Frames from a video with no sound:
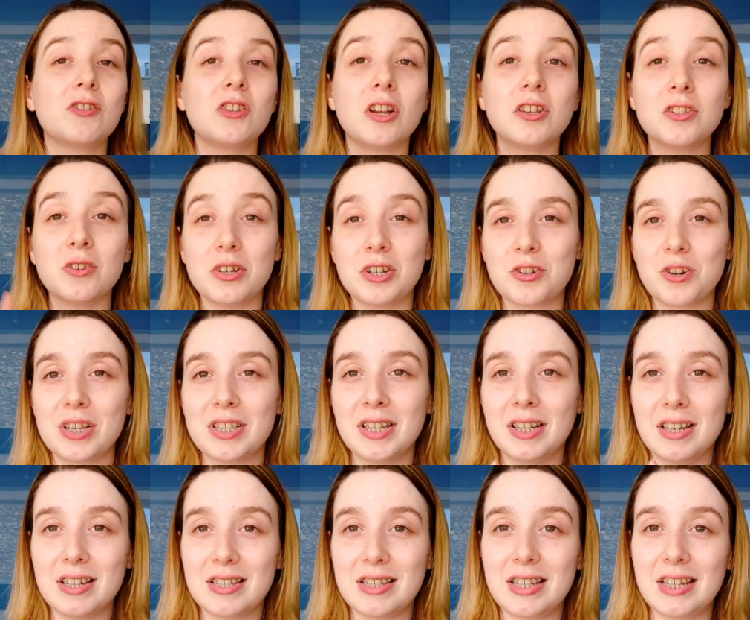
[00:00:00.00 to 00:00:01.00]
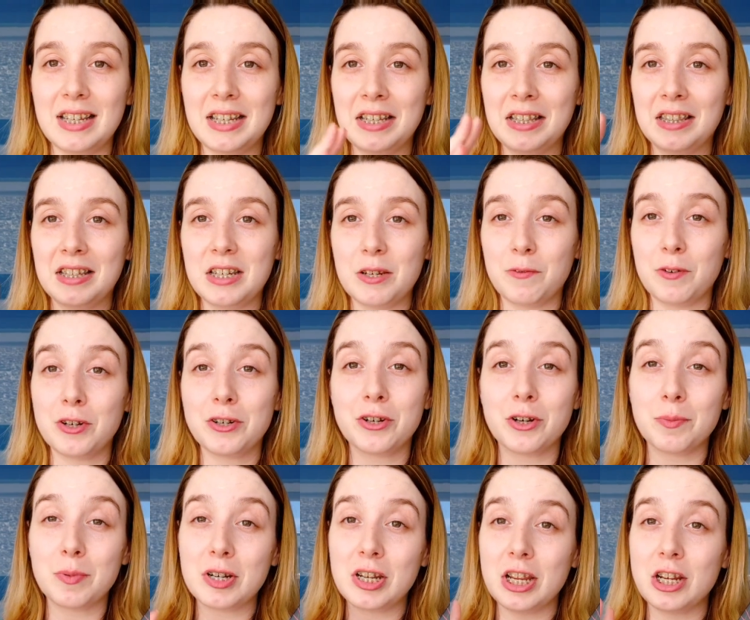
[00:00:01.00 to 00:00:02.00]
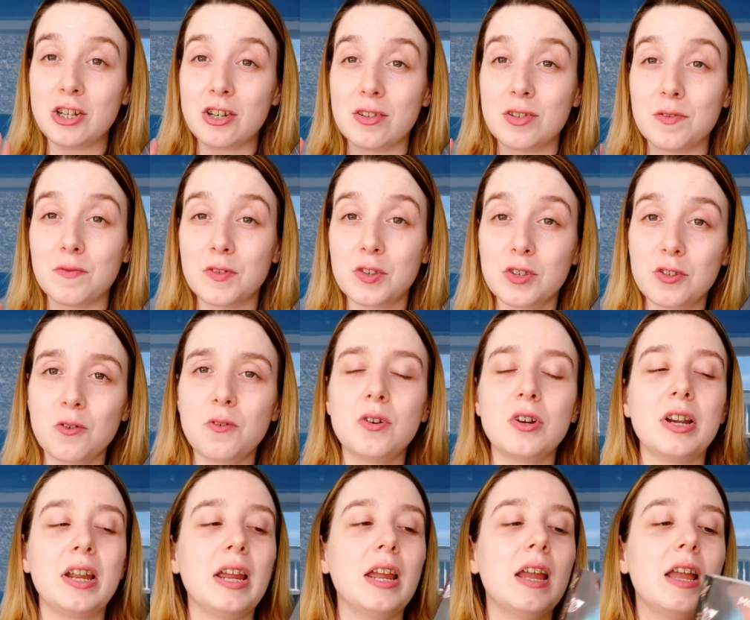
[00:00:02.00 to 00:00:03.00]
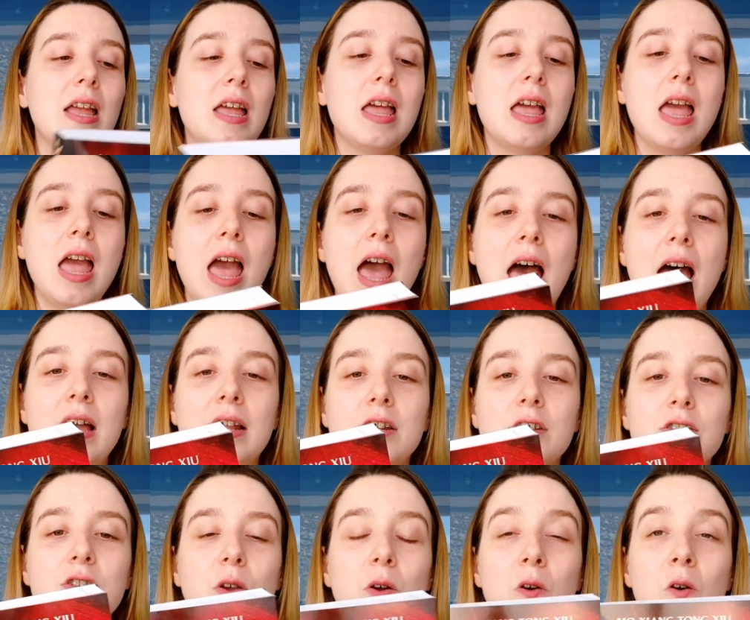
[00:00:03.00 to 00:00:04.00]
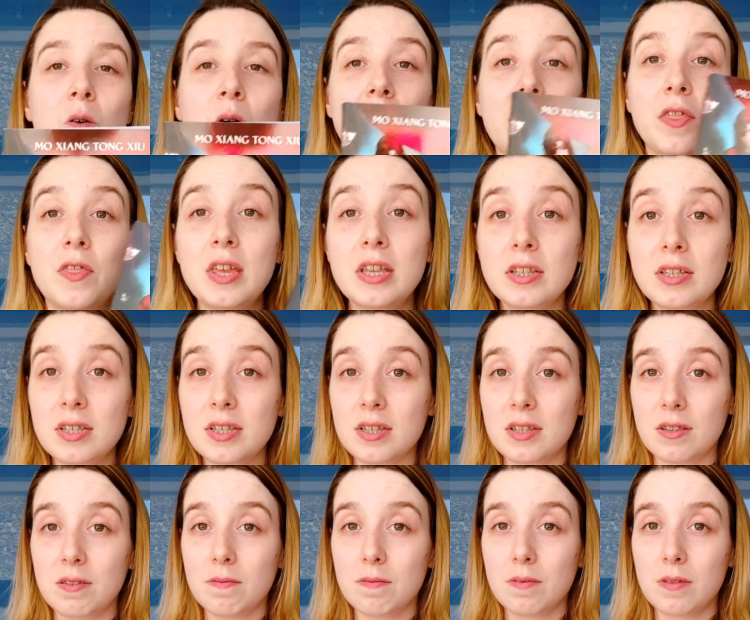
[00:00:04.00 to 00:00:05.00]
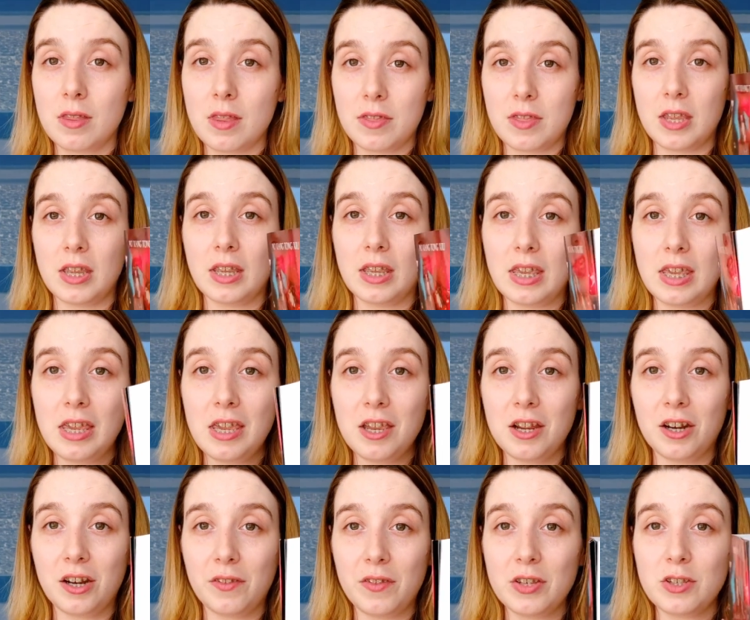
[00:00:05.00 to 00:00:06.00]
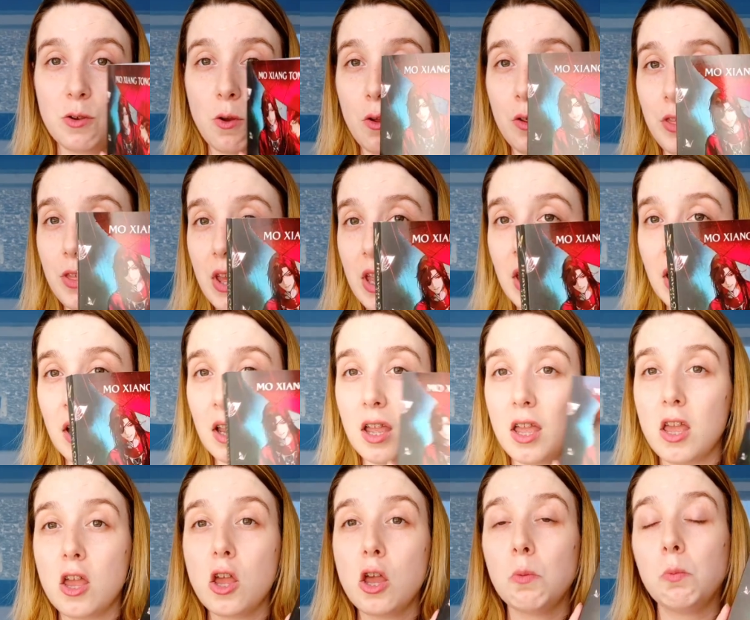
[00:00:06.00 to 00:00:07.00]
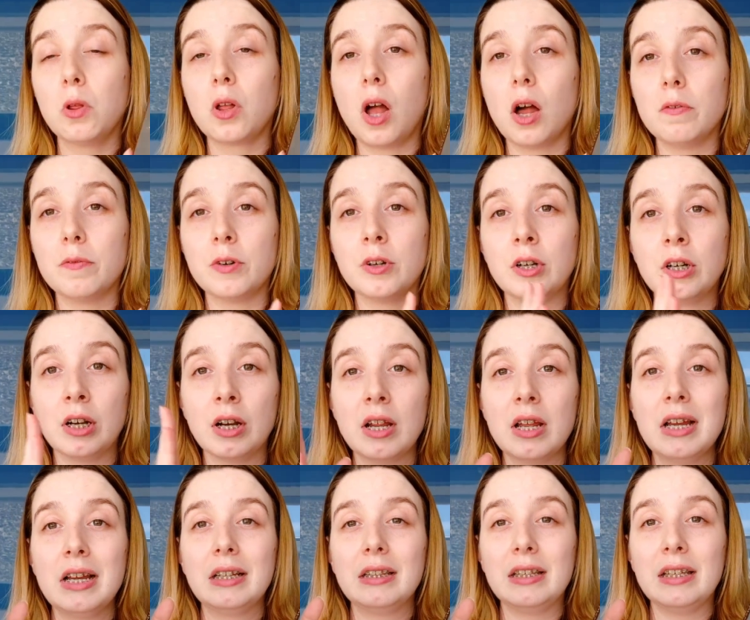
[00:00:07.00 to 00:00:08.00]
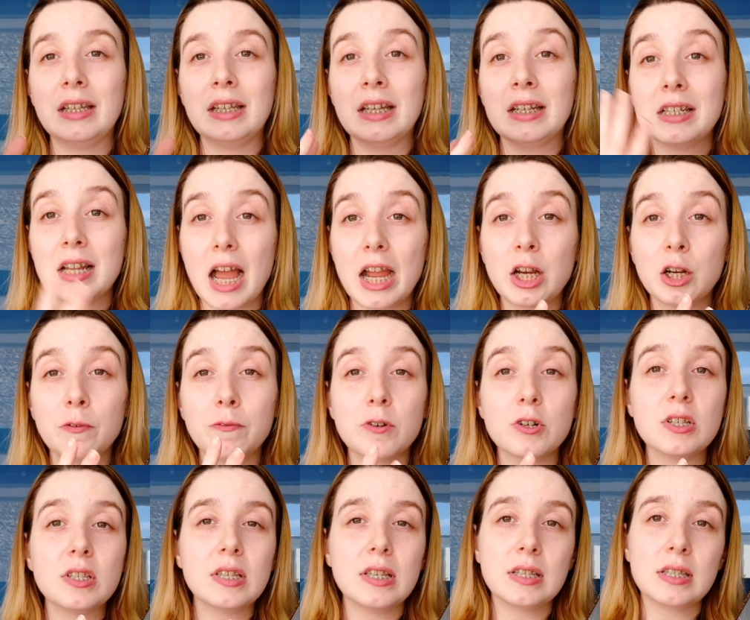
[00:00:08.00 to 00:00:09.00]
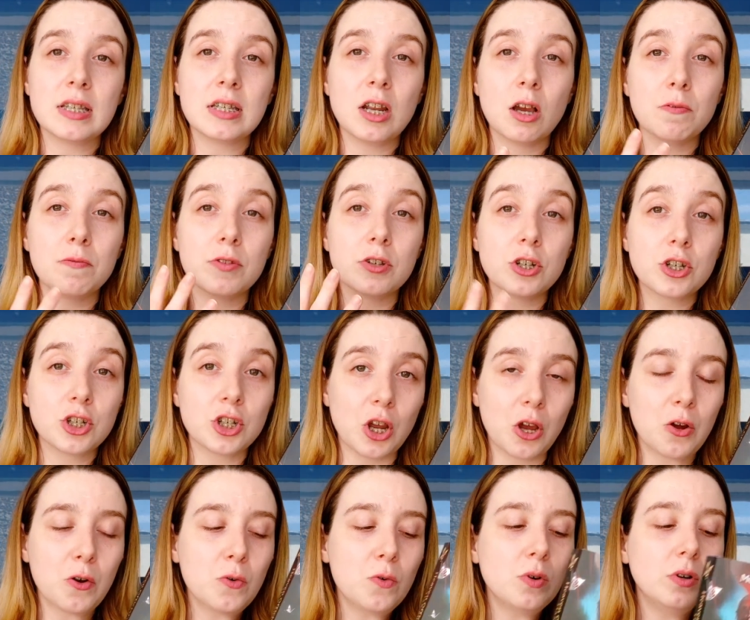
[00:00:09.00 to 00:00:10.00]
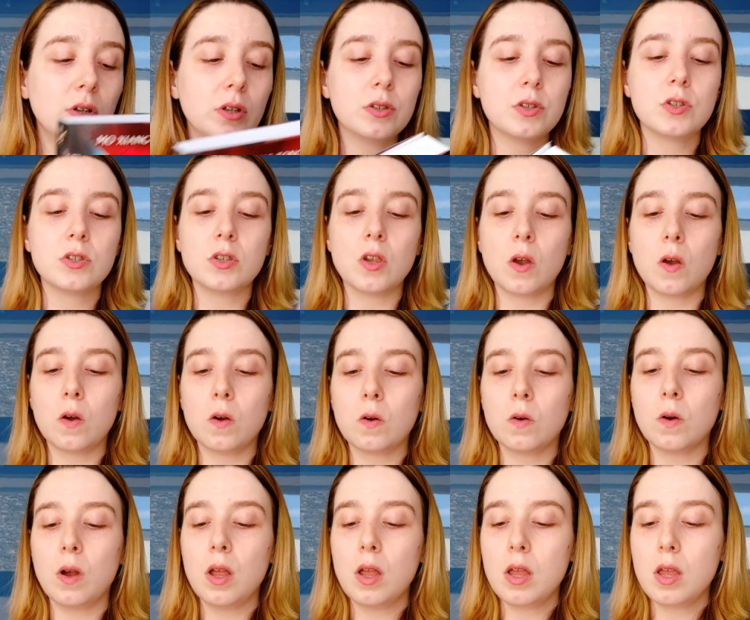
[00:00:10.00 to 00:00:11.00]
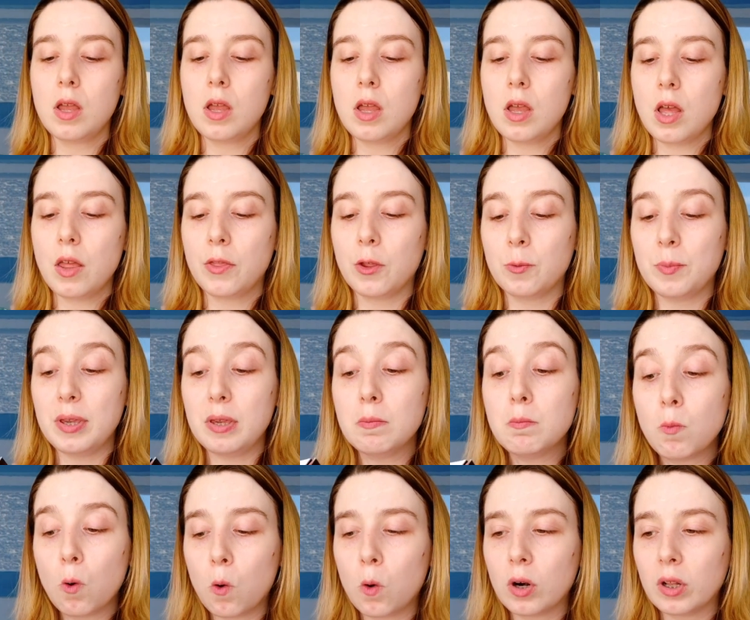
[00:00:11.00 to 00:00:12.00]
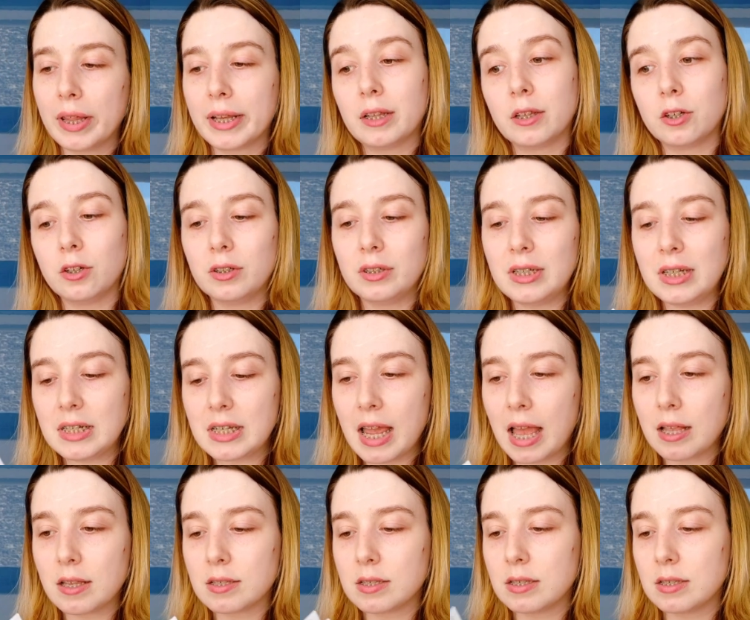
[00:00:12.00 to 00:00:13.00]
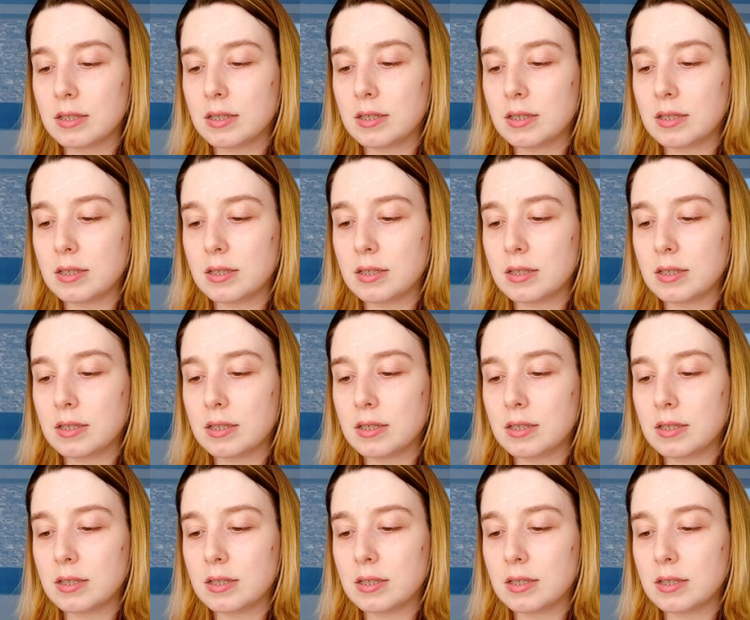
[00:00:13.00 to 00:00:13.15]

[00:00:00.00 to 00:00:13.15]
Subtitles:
it's also interesting to see the different interpretations of the story. And so this thing here, this whole thing, will cover the entire first season of the show. So there'll be more like little details and